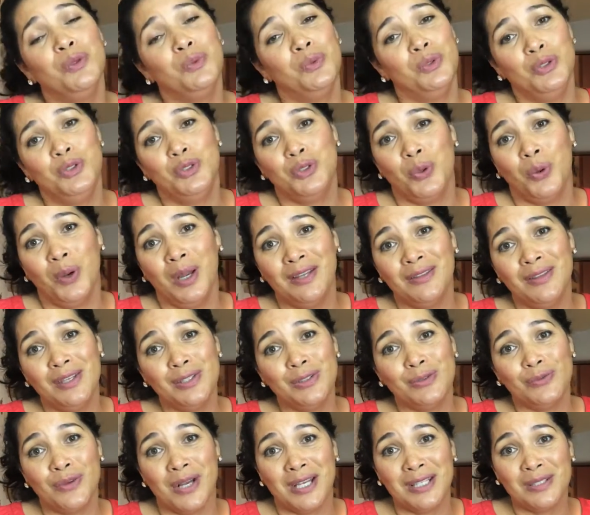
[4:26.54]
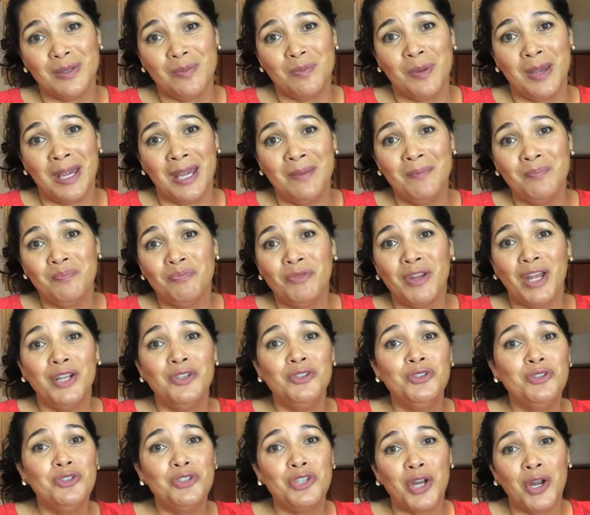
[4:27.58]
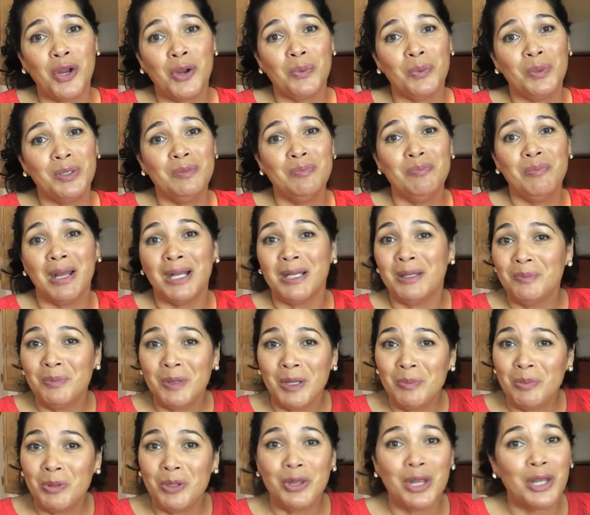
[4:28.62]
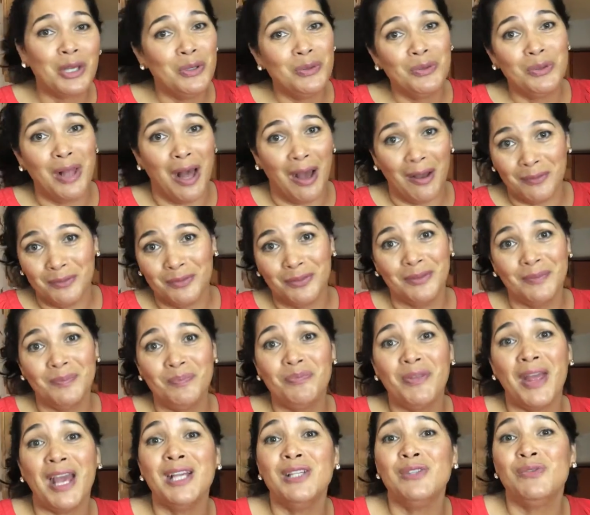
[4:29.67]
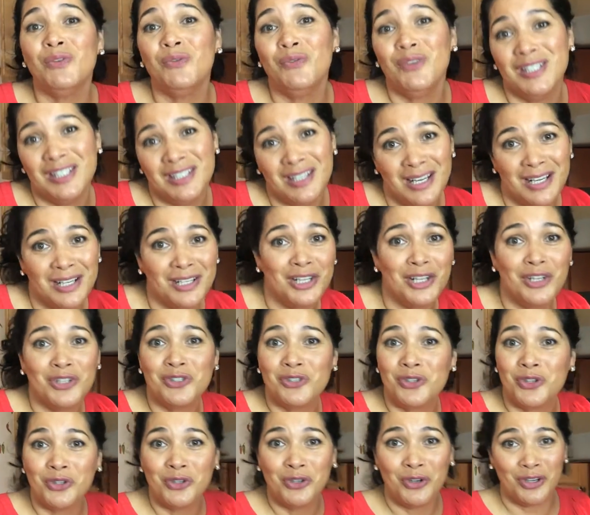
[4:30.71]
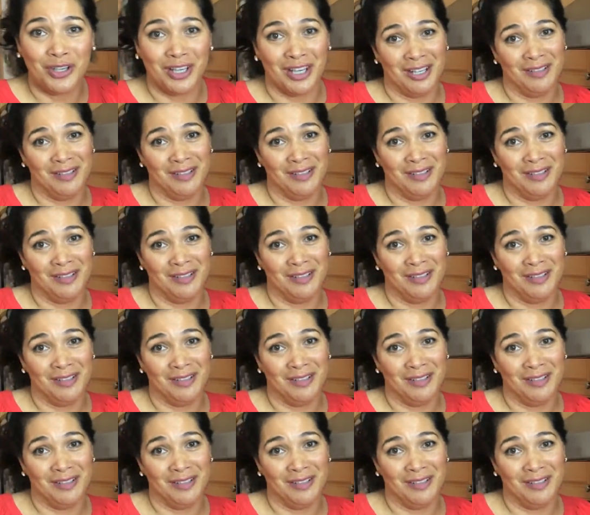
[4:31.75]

enjoy this recipe and you share it with many people that you love. Thanks for visiting Nina's Good Cooking.